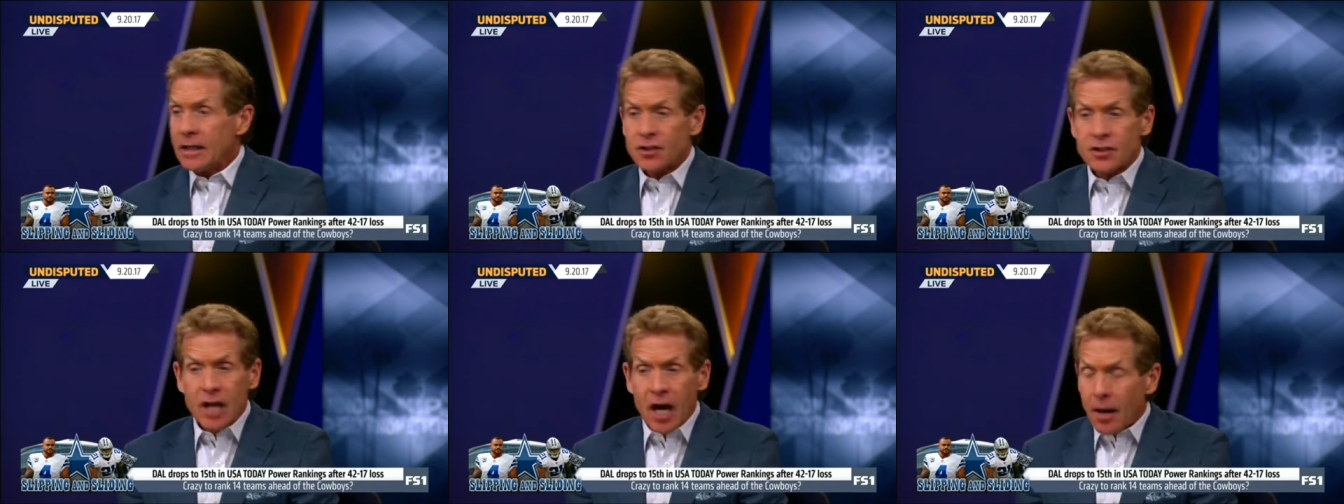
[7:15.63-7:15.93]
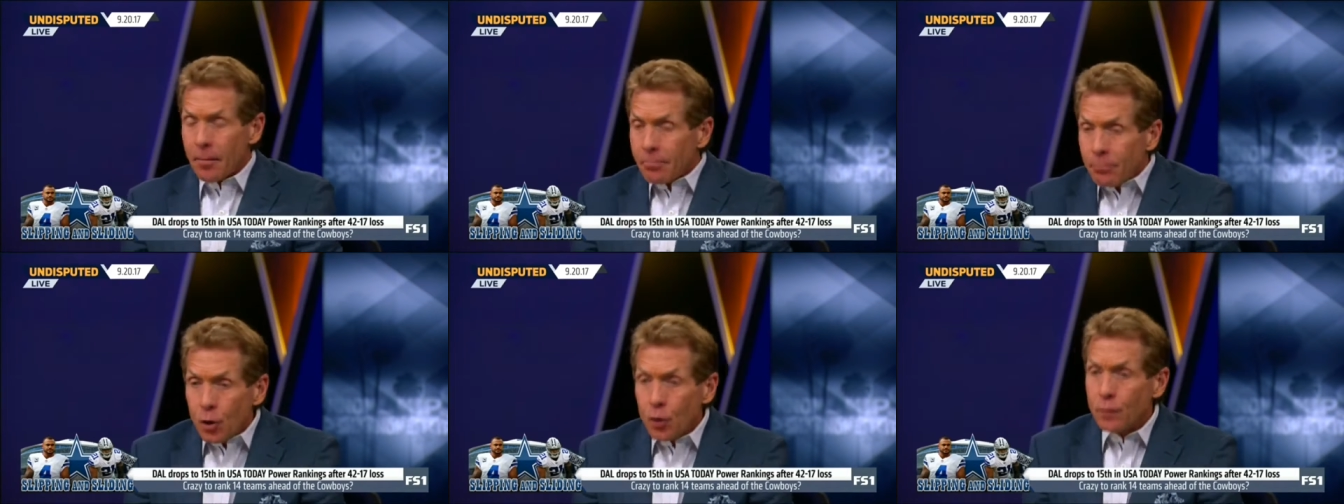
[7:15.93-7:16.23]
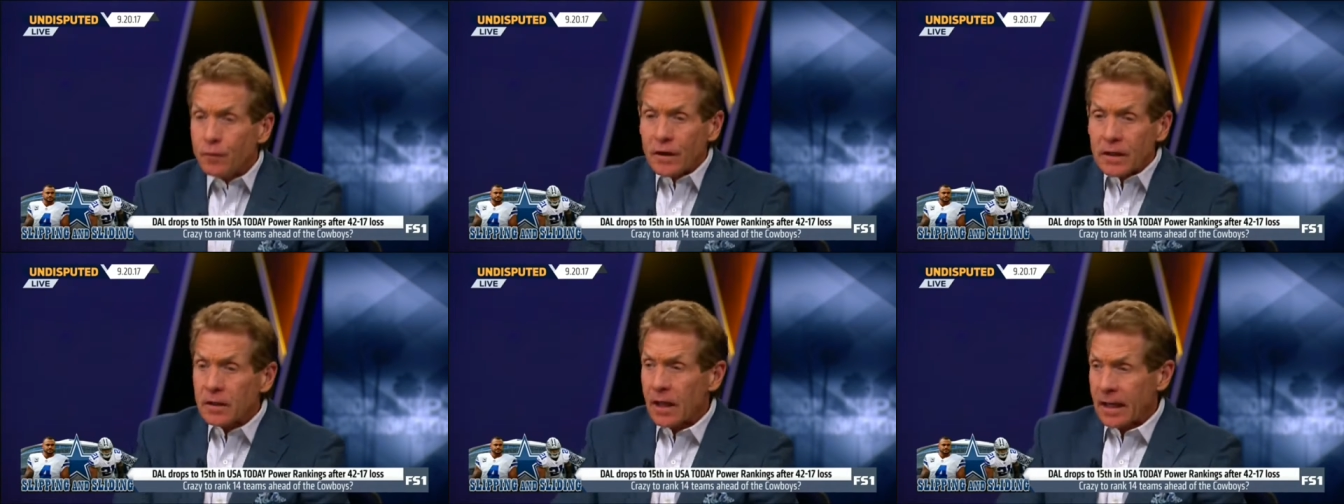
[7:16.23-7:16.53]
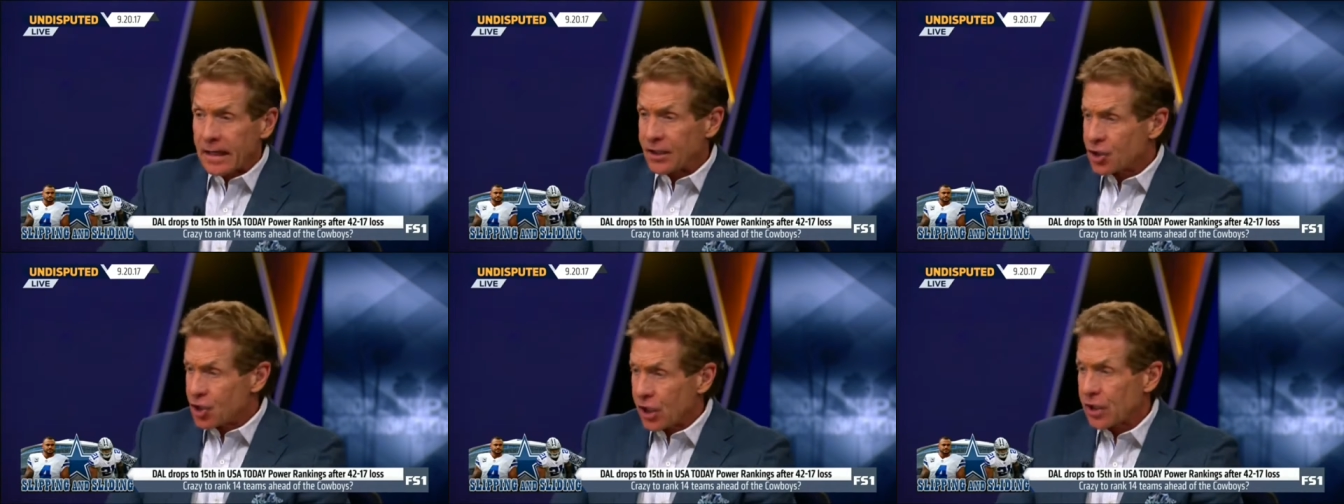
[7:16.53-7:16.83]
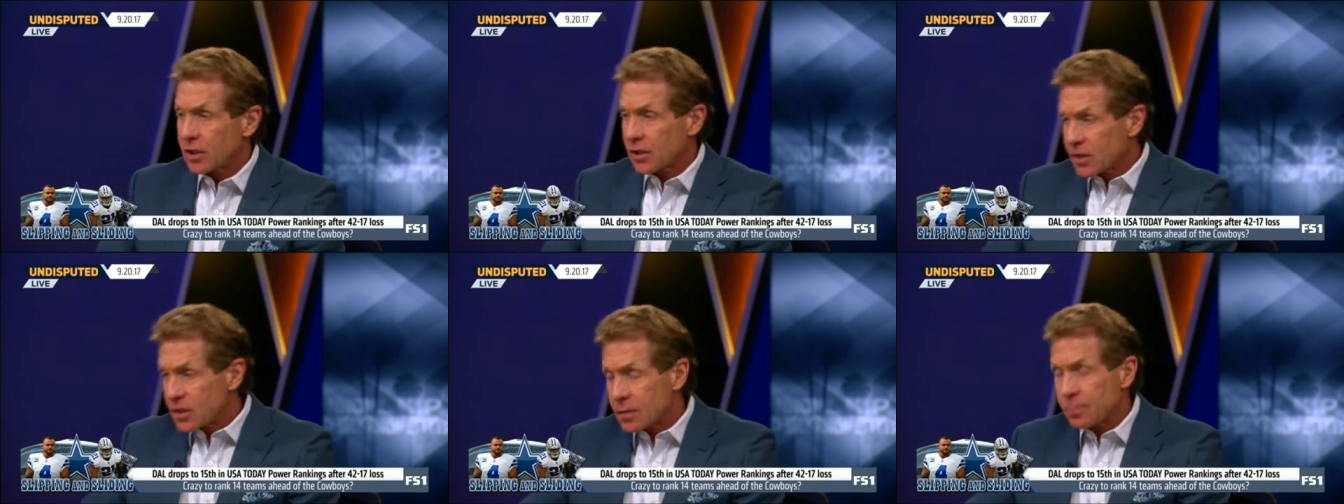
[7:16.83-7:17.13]
He's not moving like
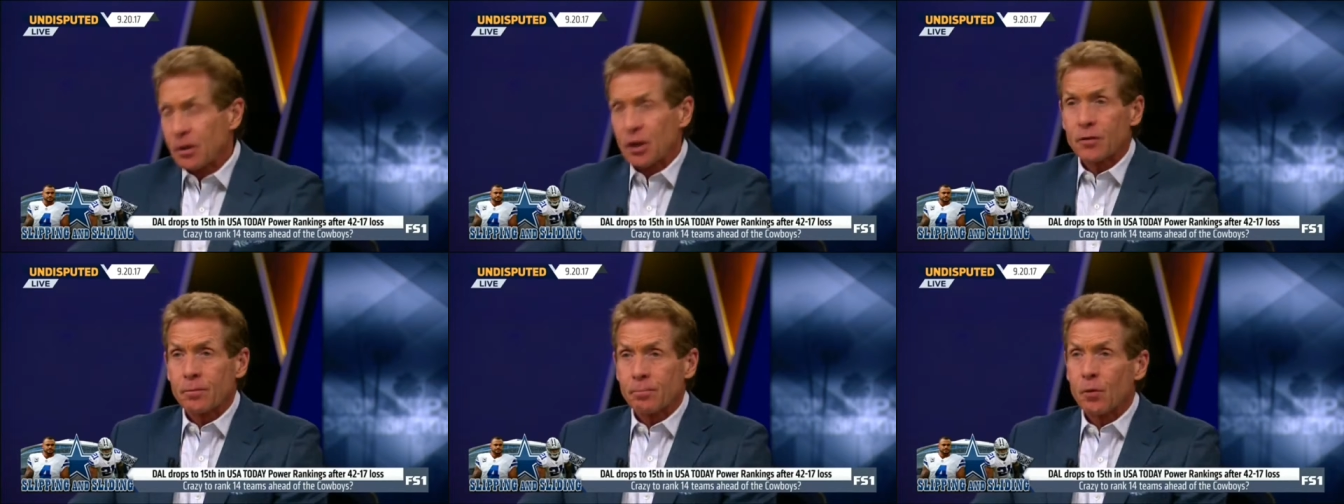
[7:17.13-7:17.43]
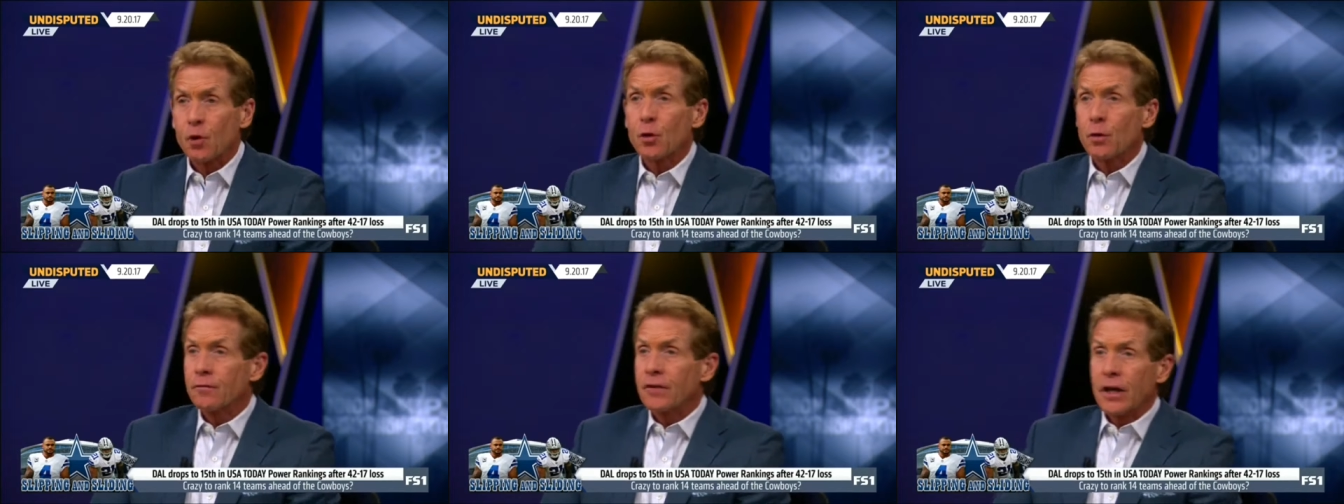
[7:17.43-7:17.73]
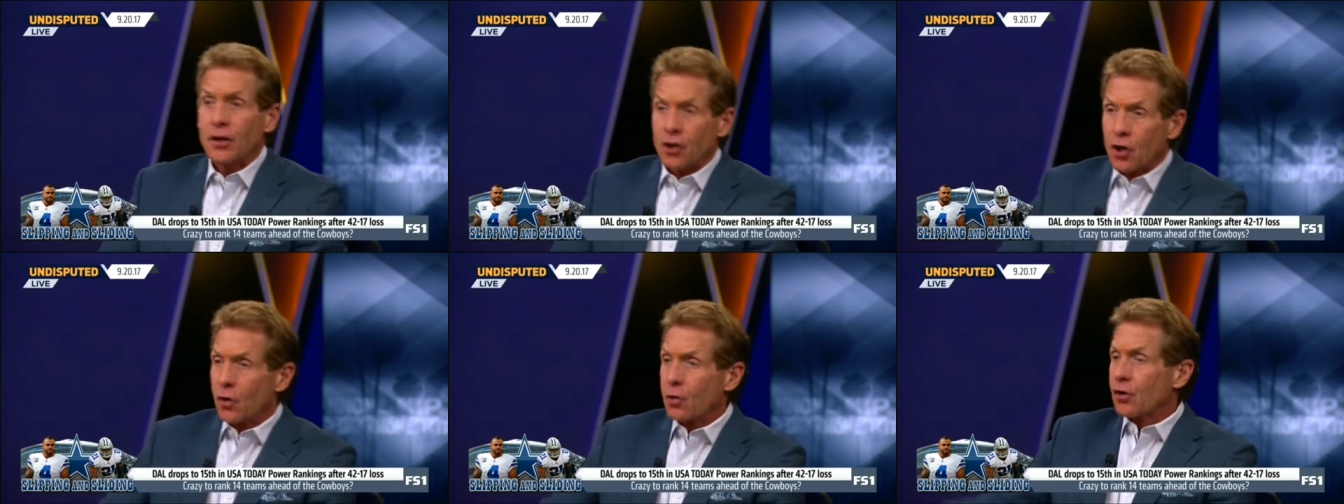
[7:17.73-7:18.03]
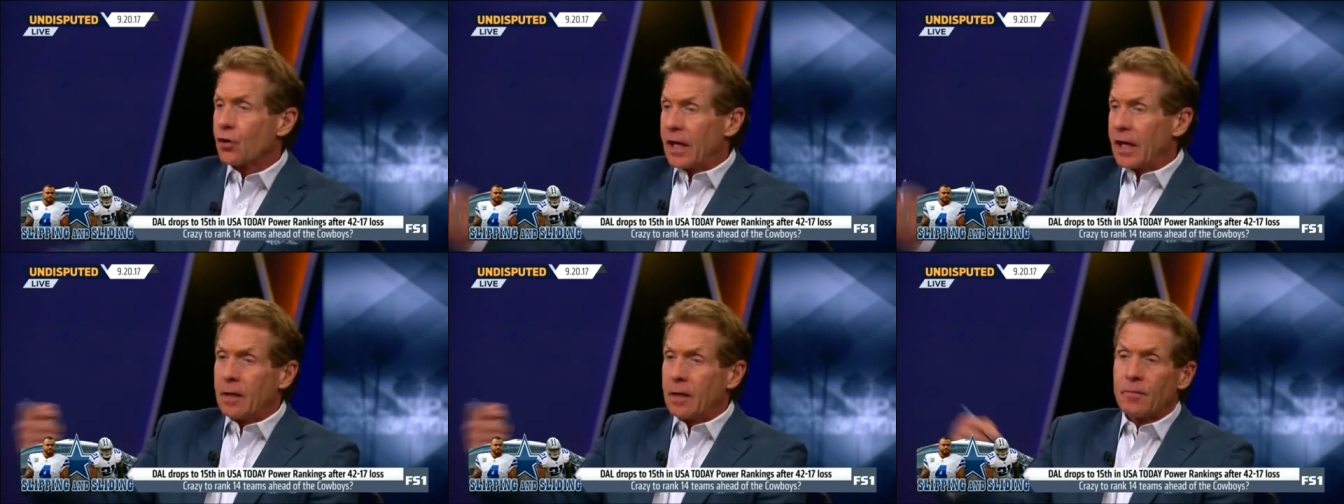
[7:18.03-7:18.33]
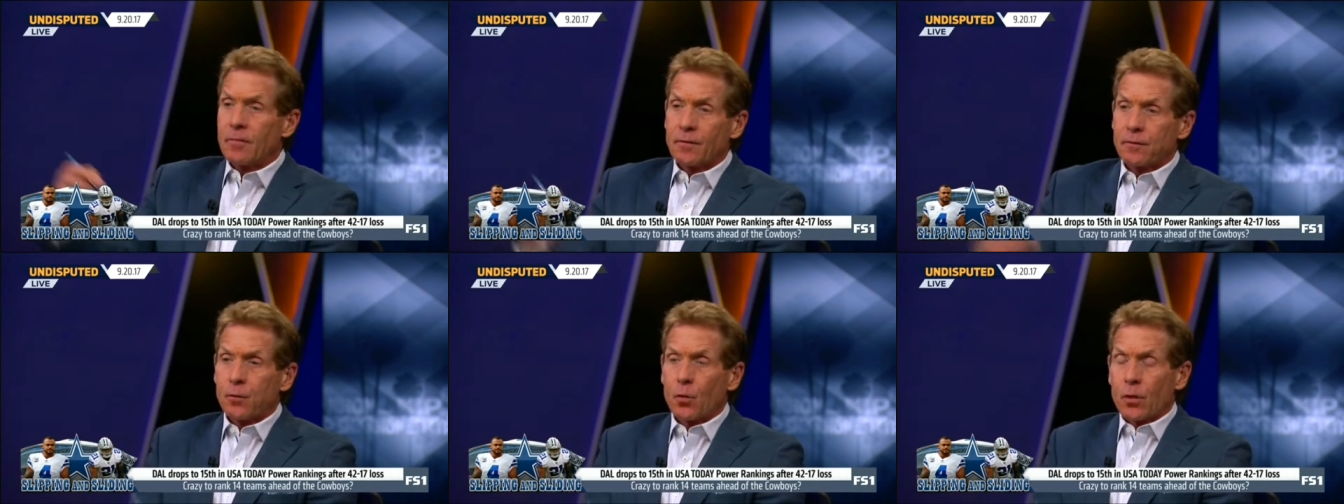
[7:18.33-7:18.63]
Jaylon Smith moved at Notre
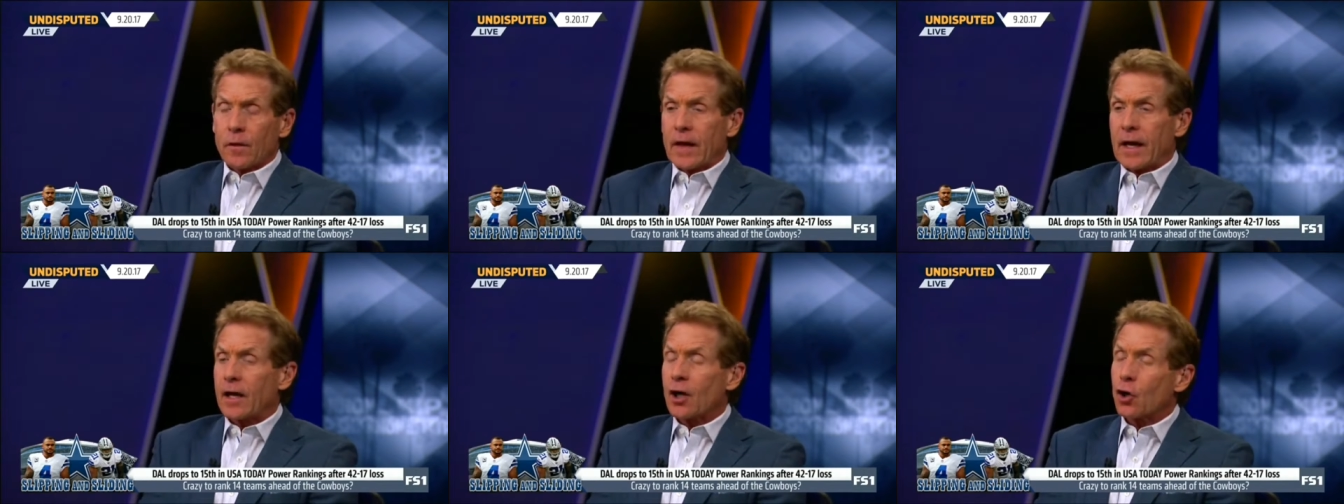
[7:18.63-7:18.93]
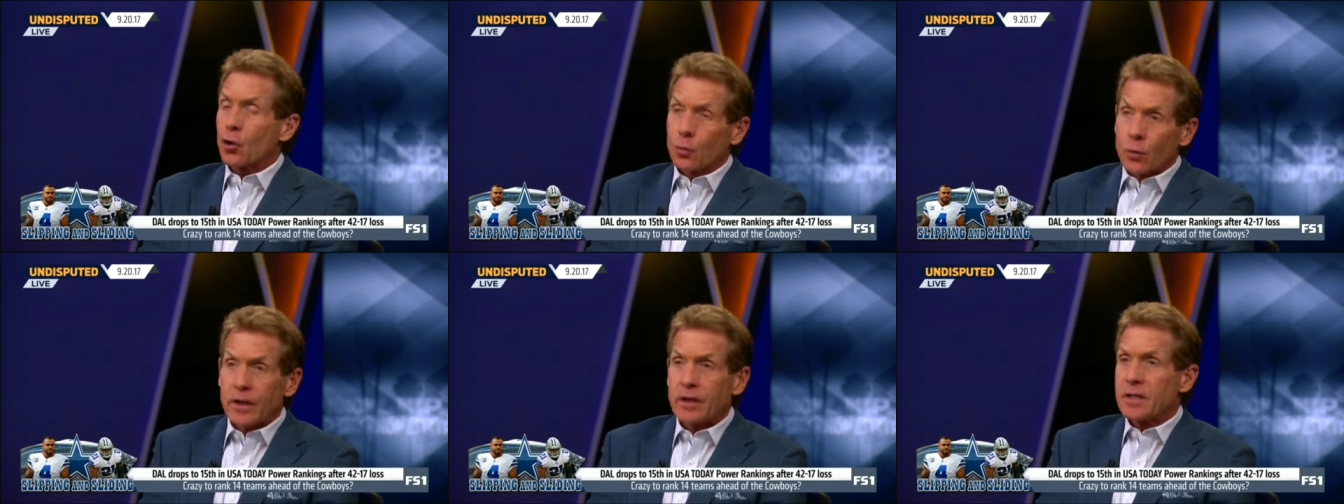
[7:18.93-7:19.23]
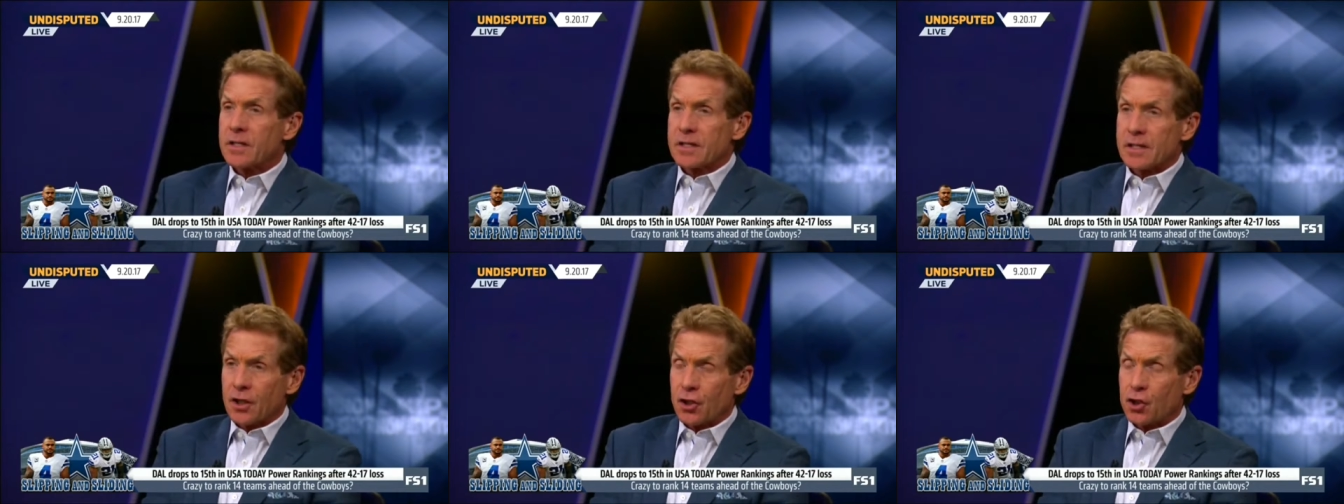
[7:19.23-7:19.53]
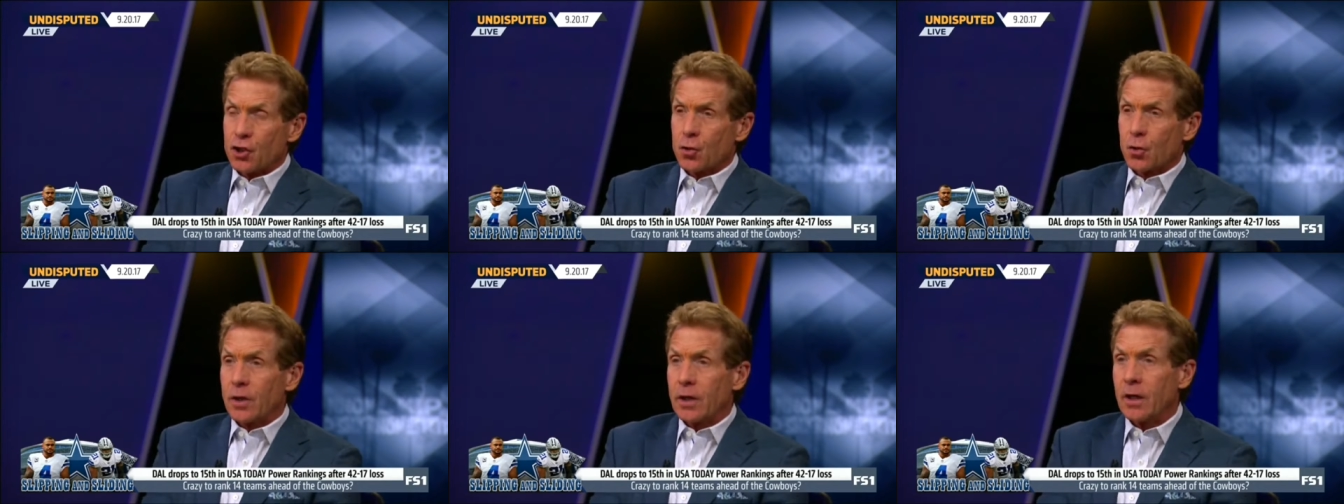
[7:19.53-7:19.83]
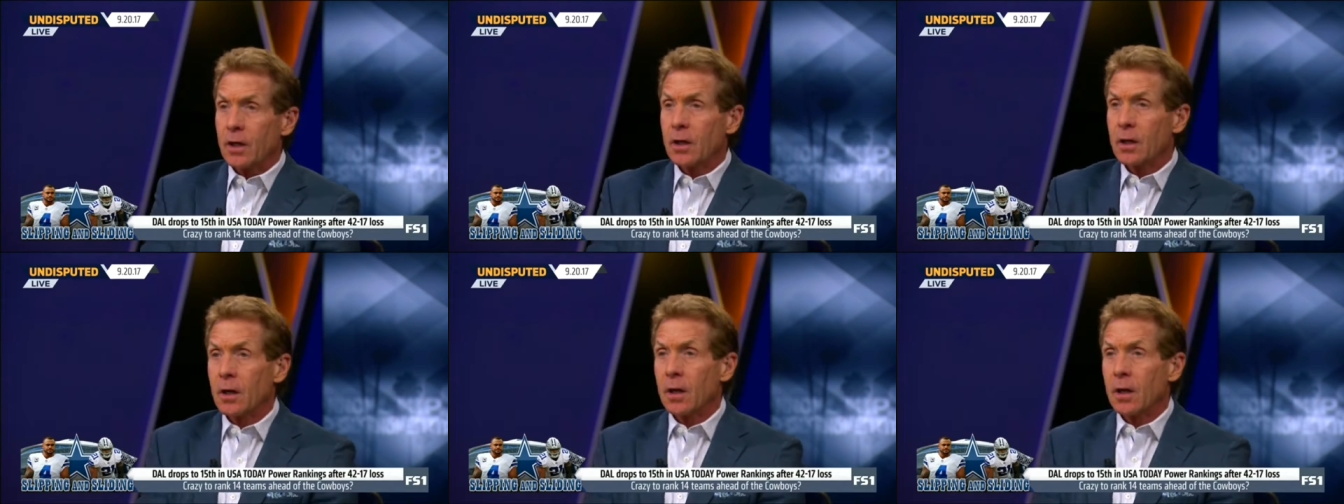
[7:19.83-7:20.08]
Dame before that horrendous injury.